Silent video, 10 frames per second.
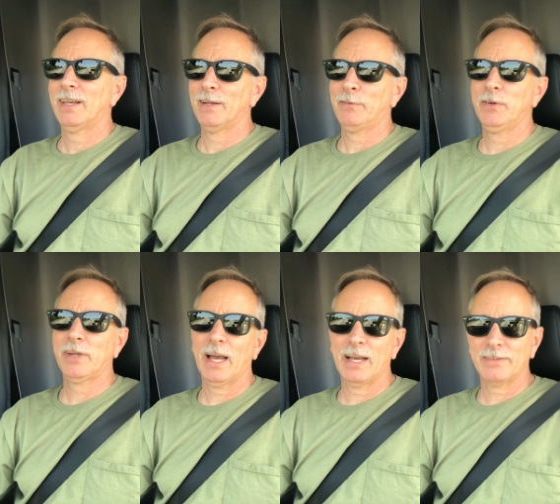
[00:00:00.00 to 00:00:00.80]
and if you
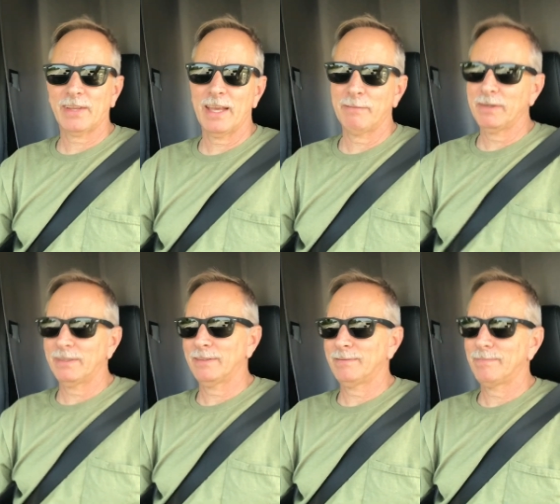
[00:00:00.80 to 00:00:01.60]
guys haven't
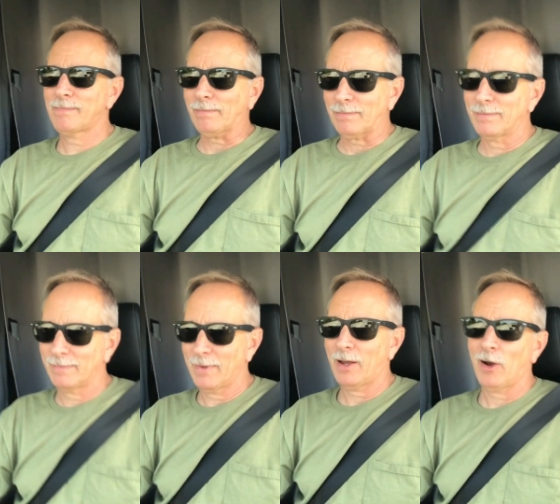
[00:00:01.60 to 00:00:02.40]

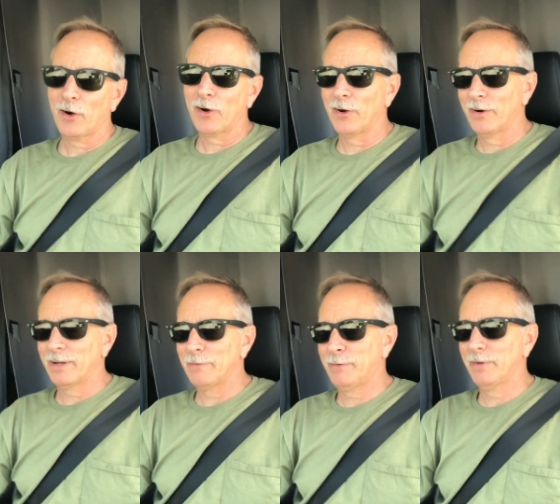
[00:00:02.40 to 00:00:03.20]
heard,
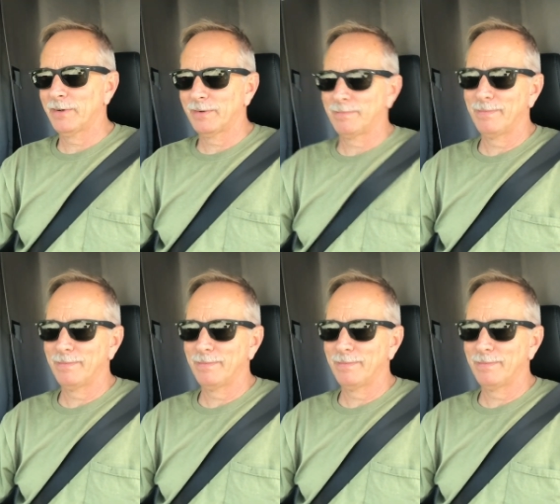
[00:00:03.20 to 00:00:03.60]
if you're,